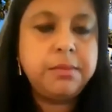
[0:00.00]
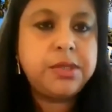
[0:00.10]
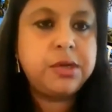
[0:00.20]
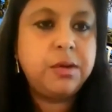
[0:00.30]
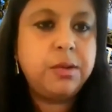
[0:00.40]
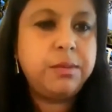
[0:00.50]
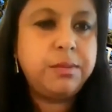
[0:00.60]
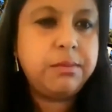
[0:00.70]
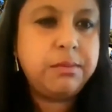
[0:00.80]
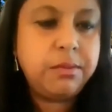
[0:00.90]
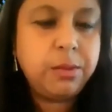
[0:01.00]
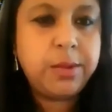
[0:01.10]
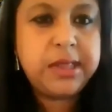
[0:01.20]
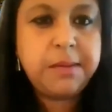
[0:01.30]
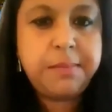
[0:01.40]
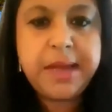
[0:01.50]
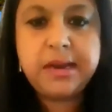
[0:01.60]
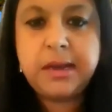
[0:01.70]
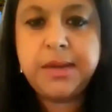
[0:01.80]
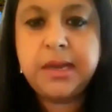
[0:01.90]
So with the
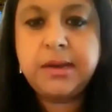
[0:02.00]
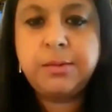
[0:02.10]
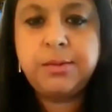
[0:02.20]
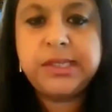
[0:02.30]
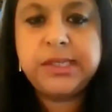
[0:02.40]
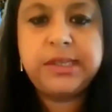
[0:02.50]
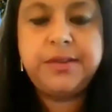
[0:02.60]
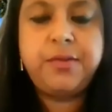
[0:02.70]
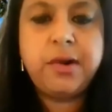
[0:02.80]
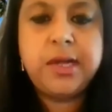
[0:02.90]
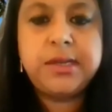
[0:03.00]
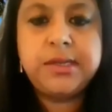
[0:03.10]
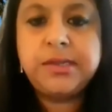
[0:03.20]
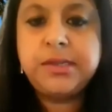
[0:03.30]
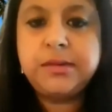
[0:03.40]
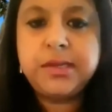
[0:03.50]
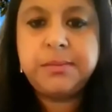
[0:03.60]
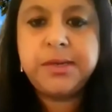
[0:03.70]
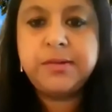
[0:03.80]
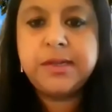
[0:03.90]
pandemic, we see for Indian student
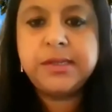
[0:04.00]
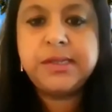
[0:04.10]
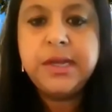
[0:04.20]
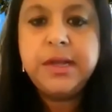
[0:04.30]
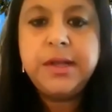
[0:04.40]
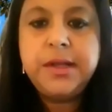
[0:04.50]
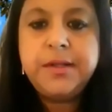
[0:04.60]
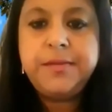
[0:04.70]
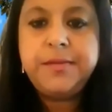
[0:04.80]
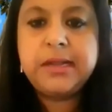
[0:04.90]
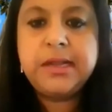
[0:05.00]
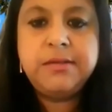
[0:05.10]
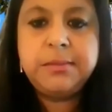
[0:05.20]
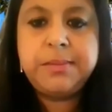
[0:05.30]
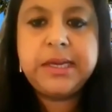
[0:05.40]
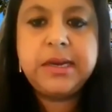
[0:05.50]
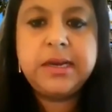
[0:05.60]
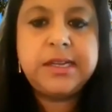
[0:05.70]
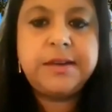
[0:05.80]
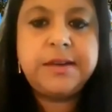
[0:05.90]
immigrants that there will be
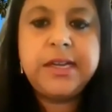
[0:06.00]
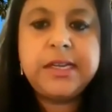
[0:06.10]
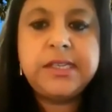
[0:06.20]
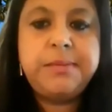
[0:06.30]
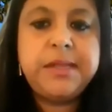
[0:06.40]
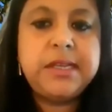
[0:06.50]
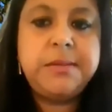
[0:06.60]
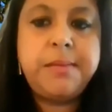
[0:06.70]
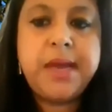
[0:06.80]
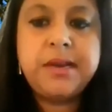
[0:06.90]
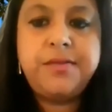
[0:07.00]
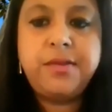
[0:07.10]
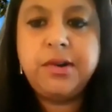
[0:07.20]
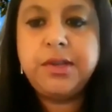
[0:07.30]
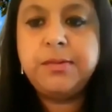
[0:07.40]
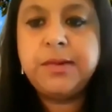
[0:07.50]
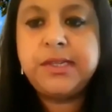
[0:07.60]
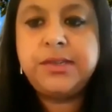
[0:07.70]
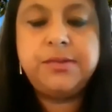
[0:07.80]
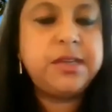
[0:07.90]
a definite dip in the demand for
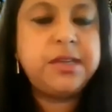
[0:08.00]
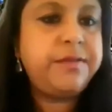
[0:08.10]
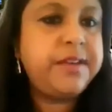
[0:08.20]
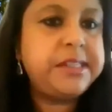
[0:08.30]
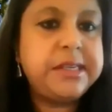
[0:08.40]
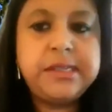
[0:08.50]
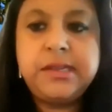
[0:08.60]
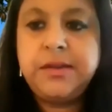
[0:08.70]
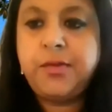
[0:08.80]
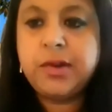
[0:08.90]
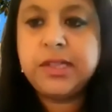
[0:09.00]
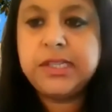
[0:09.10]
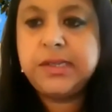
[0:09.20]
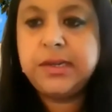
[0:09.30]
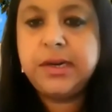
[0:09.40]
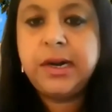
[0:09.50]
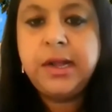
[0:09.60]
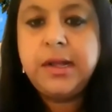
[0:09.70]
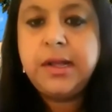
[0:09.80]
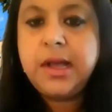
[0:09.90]
US student visas for this year,
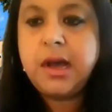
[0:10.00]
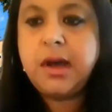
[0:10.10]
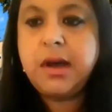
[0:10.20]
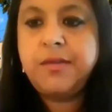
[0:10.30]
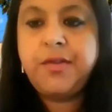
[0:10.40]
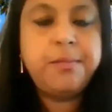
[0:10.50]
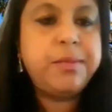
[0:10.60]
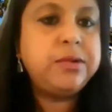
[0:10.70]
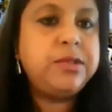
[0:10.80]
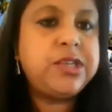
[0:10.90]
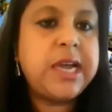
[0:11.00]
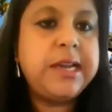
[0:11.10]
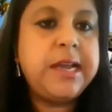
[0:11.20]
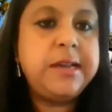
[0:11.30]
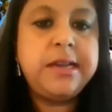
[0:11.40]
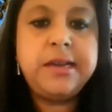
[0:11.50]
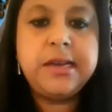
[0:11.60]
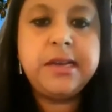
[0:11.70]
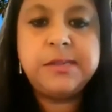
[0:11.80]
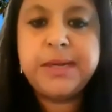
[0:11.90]
for both China and
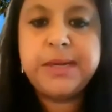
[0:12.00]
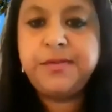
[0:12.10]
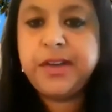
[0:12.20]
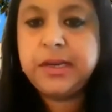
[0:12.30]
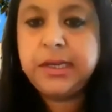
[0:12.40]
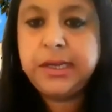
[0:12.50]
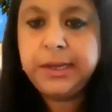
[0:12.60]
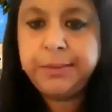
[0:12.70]
India specifically.